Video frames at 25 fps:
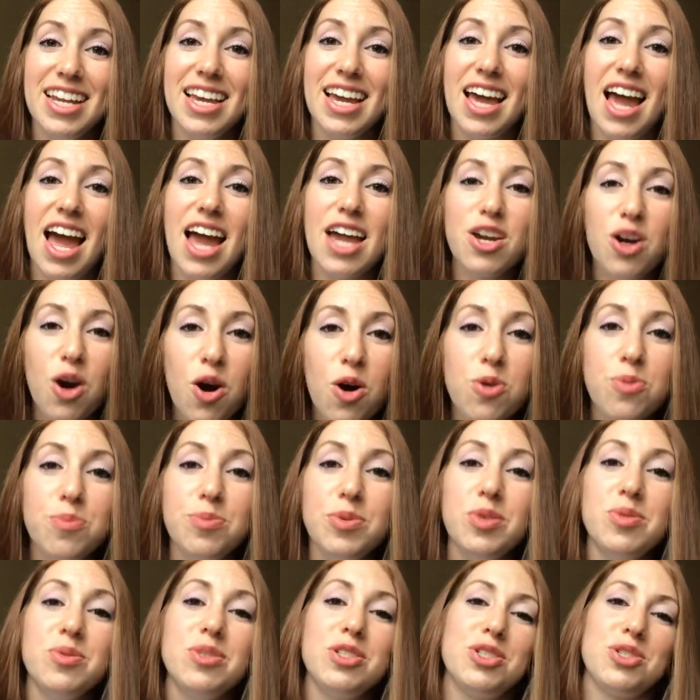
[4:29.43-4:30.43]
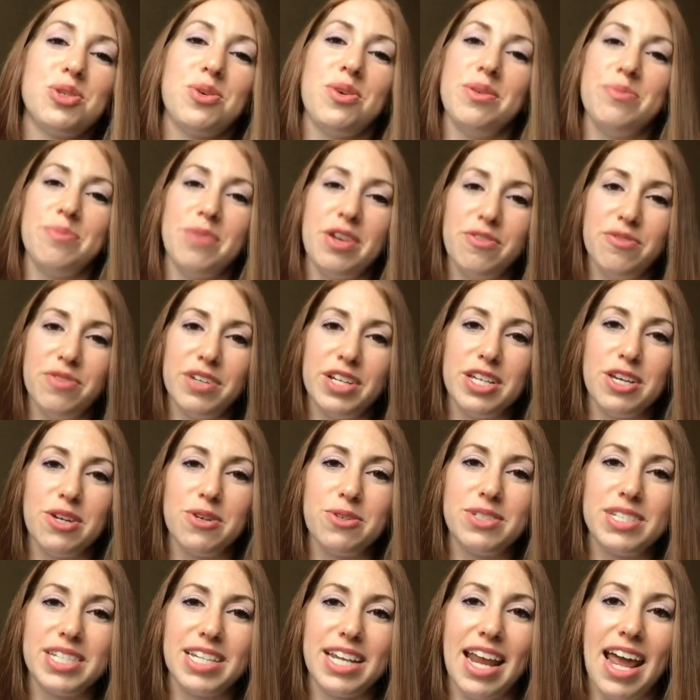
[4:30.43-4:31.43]
I hope you enjoyed my
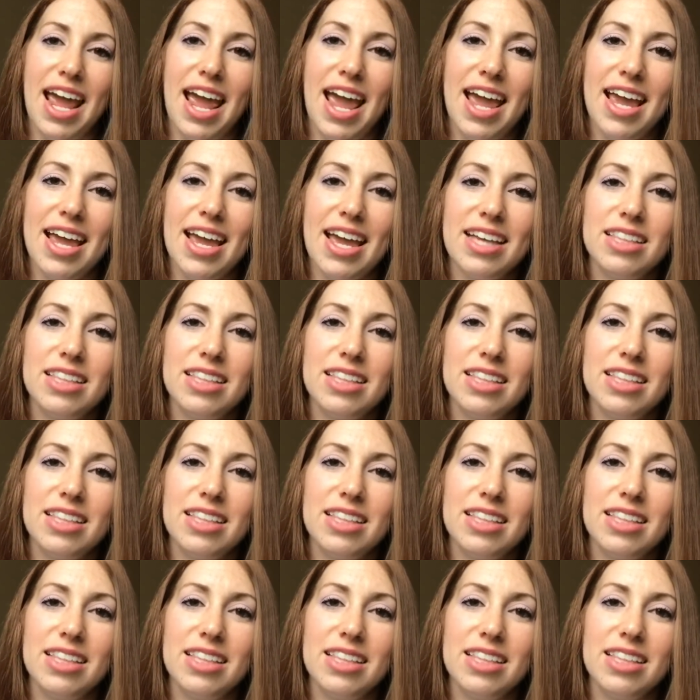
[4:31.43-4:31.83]
video today